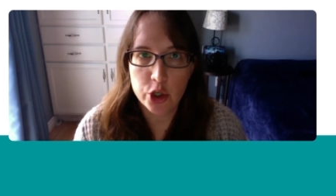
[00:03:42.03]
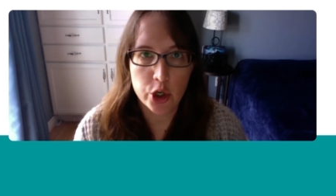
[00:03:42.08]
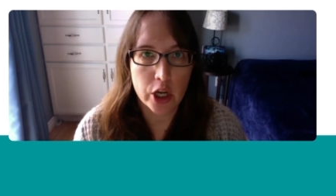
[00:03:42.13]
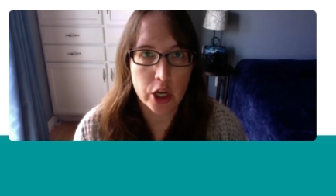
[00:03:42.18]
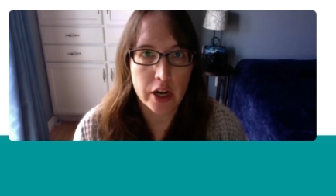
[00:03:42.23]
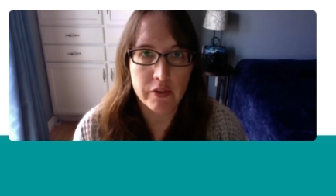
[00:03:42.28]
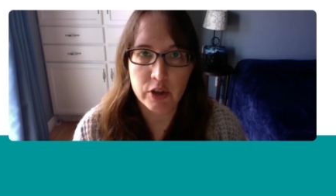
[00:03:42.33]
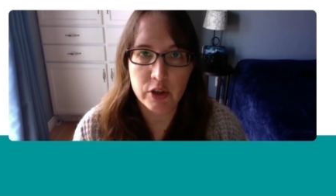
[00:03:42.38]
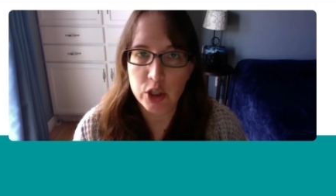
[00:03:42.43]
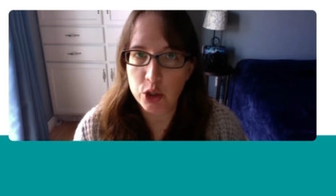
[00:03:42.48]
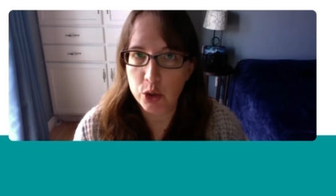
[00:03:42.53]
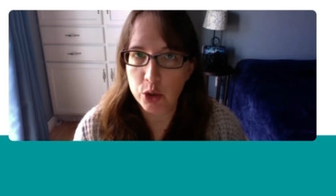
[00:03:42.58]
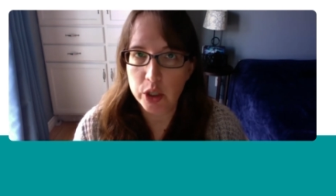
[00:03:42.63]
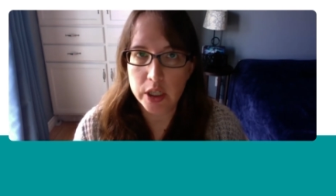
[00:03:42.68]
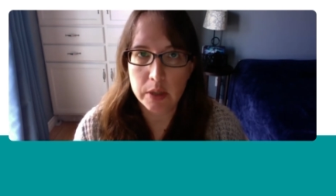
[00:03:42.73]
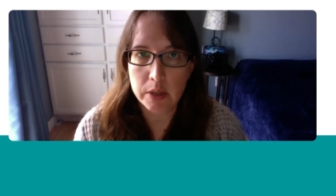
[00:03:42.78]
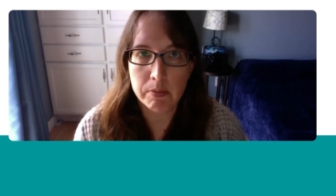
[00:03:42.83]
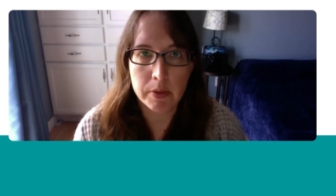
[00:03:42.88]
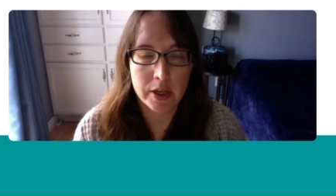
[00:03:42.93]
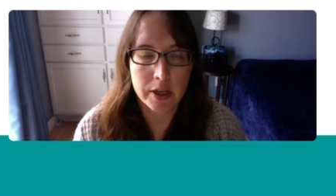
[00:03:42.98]
You could have a
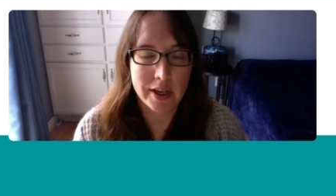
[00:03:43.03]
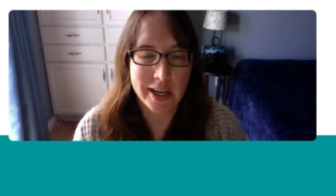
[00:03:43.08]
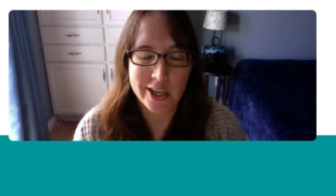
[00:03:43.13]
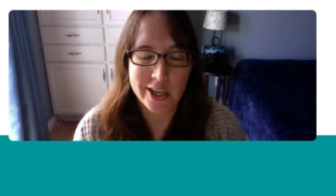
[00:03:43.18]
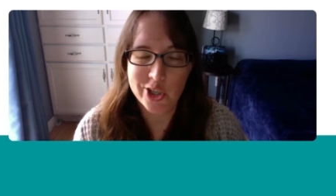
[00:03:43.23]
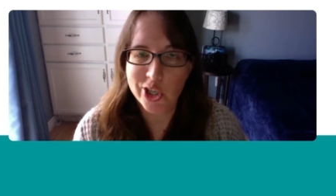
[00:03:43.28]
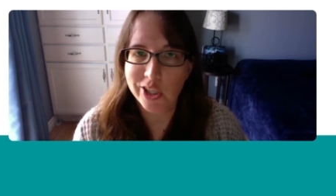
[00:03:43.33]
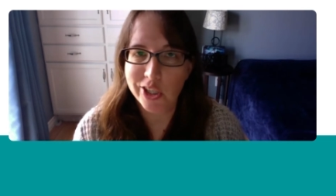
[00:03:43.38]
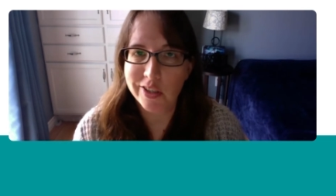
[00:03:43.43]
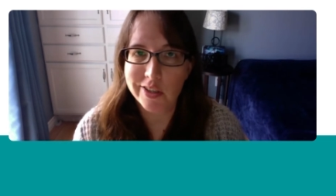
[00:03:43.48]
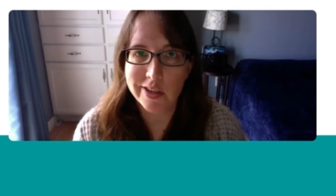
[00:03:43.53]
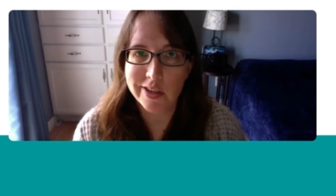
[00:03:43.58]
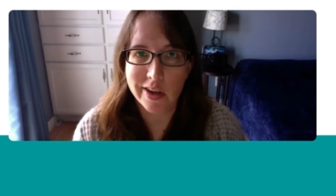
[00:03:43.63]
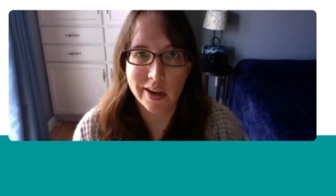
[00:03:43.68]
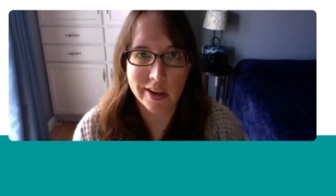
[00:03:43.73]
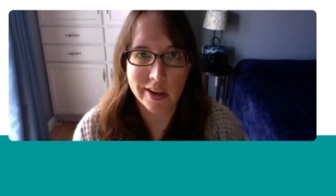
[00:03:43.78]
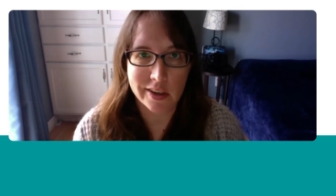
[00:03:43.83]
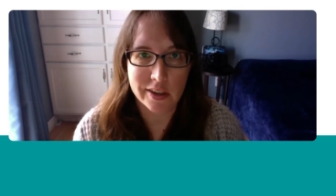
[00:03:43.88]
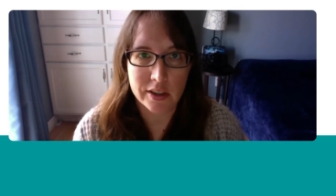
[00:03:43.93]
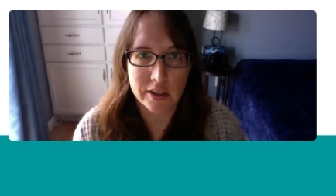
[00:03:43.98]
dream agent
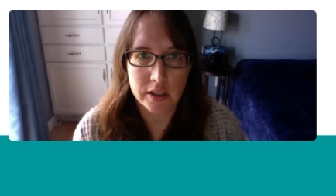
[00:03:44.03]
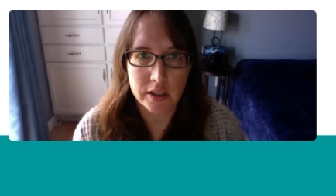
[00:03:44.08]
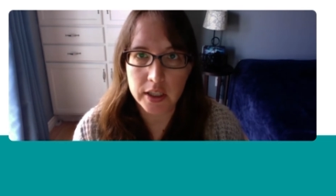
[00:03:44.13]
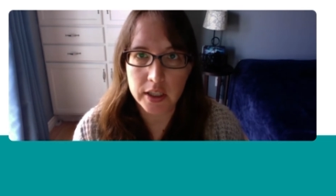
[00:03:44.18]
uh,